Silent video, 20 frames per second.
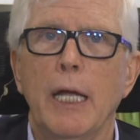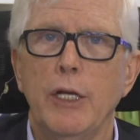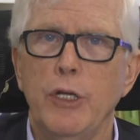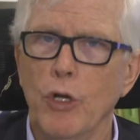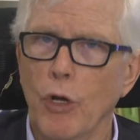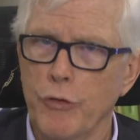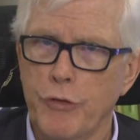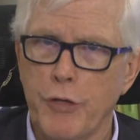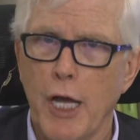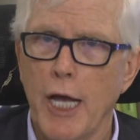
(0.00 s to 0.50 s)

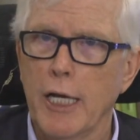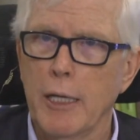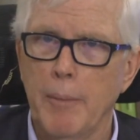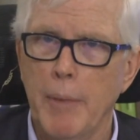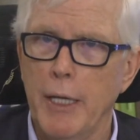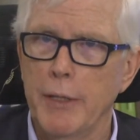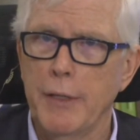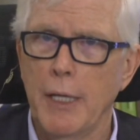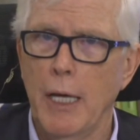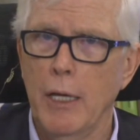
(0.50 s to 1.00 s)
And you'll talk
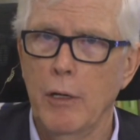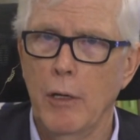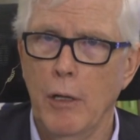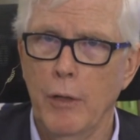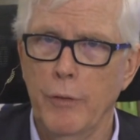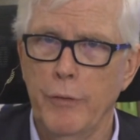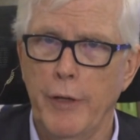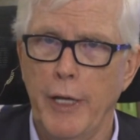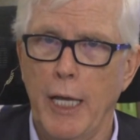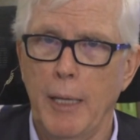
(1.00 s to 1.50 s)
about that
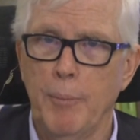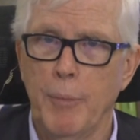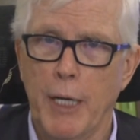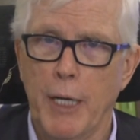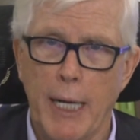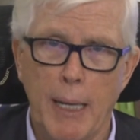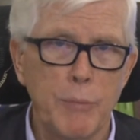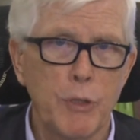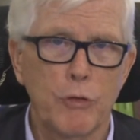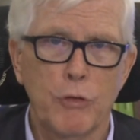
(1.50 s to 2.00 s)
all day,
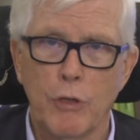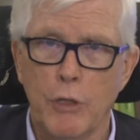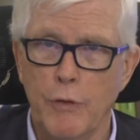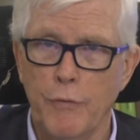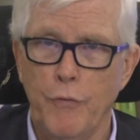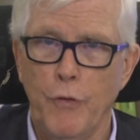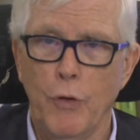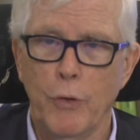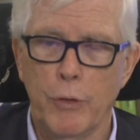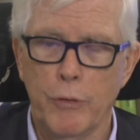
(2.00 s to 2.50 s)
but I'm just going
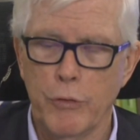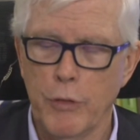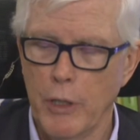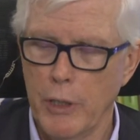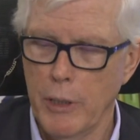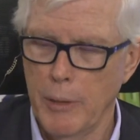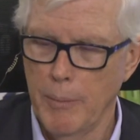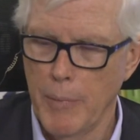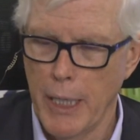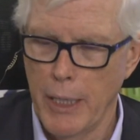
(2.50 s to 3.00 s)
to focus
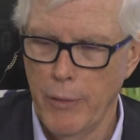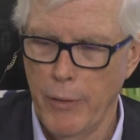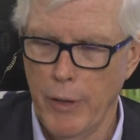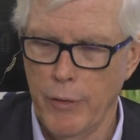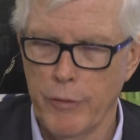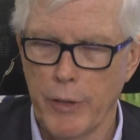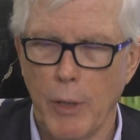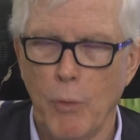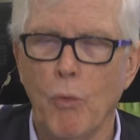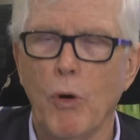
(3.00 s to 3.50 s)
on the
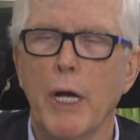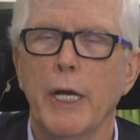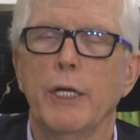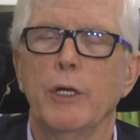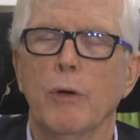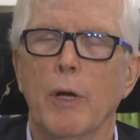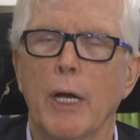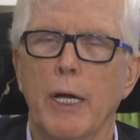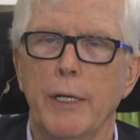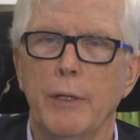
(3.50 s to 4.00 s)
moderators. I
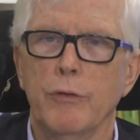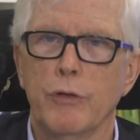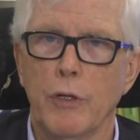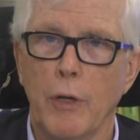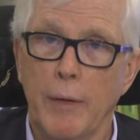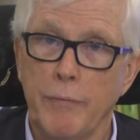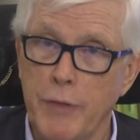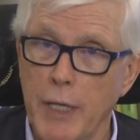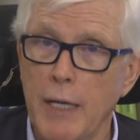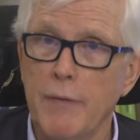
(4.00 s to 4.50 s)
want your audience.
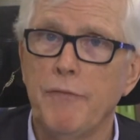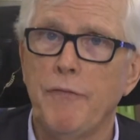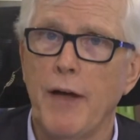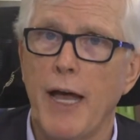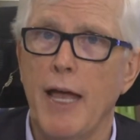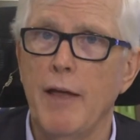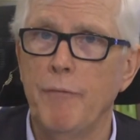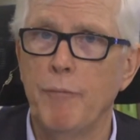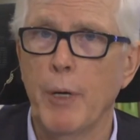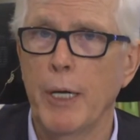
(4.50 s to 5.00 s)
To, I've done
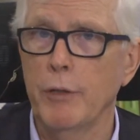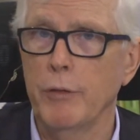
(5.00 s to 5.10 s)
five